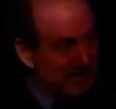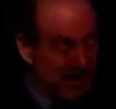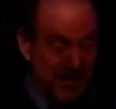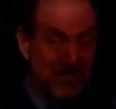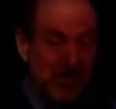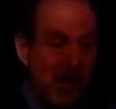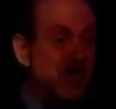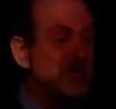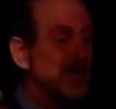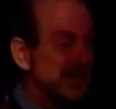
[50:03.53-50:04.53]
me, the
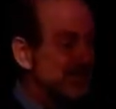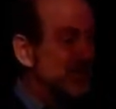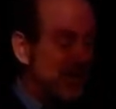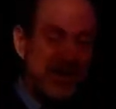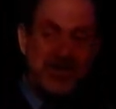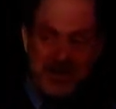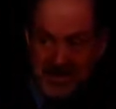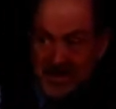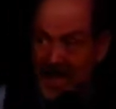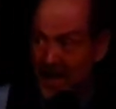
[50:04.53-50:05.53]
most extraordinary
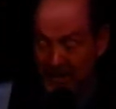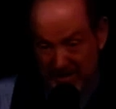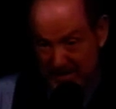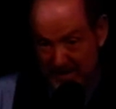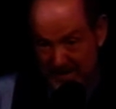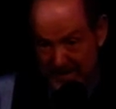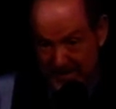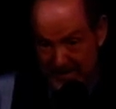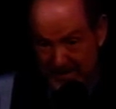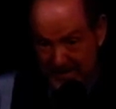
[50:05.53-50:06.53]
thing happened.
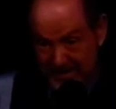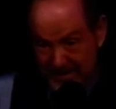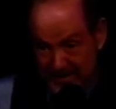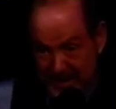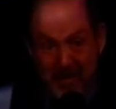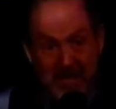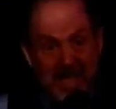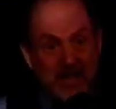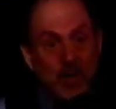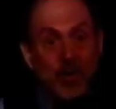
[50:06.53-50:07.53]
They
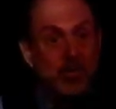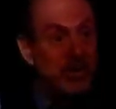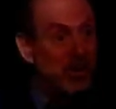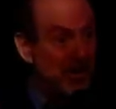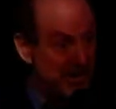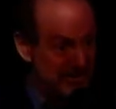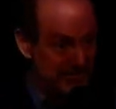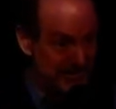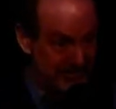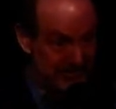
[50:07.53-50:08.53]
began to applaud.
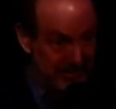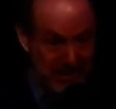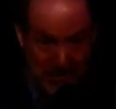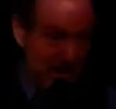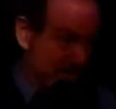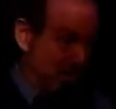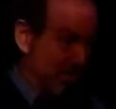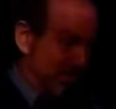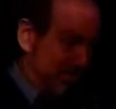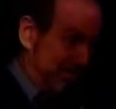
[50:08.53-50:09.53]
So
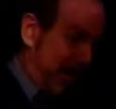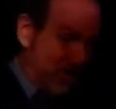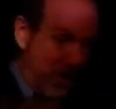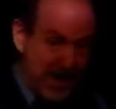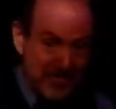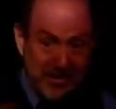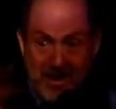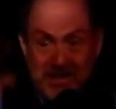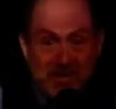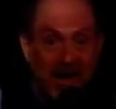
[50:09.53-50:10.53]
I, I waved and
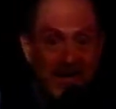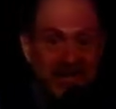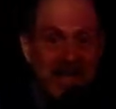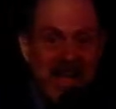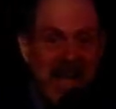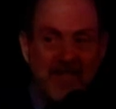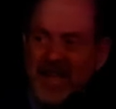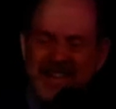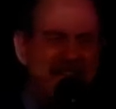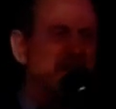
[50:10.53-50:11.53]
I smiled. And
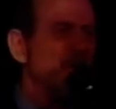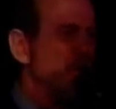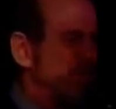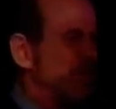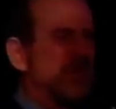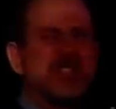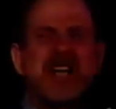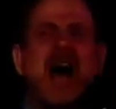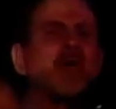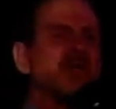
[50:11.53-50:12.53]
they let go with a
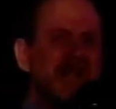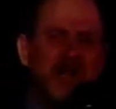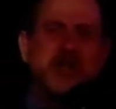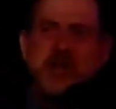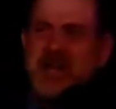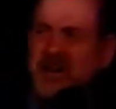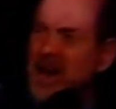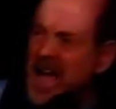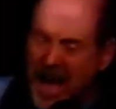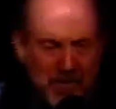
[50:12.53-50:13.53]
resounding cheer.
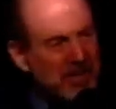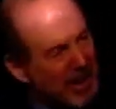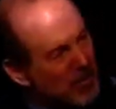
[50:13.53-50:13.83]
I mean, they